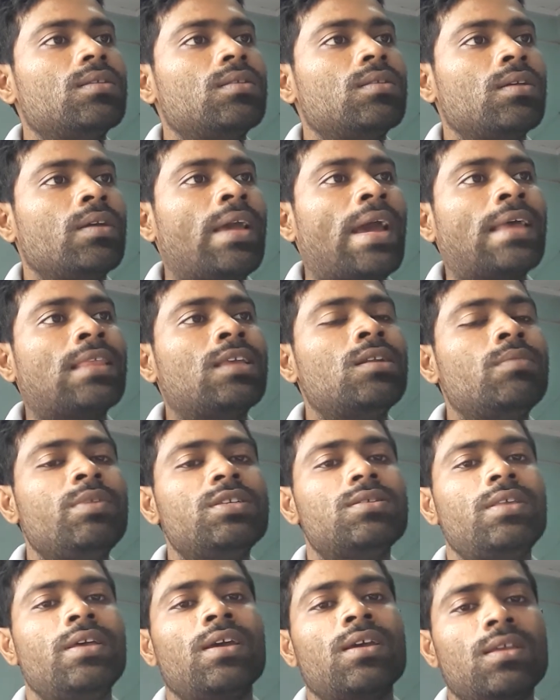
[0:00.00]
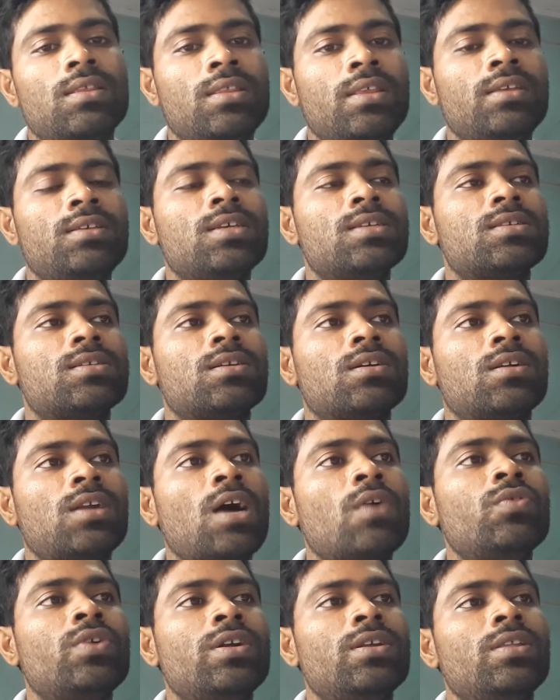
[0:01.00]
Gathered means they just
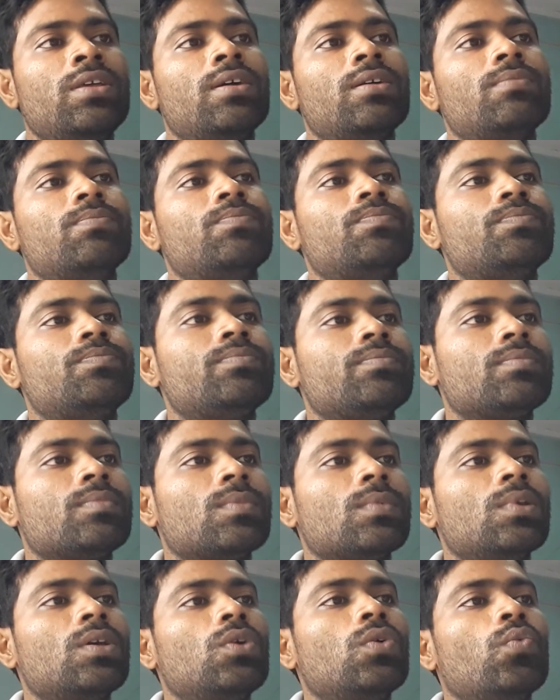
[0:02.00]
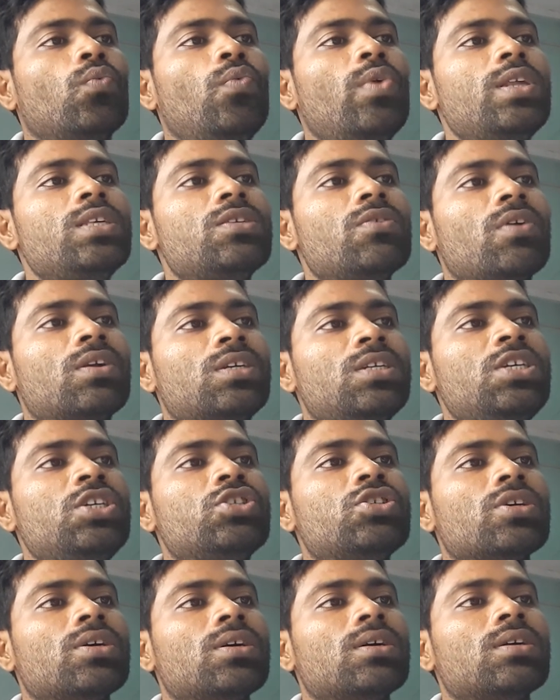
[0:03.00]
crowded there. What is your teacher?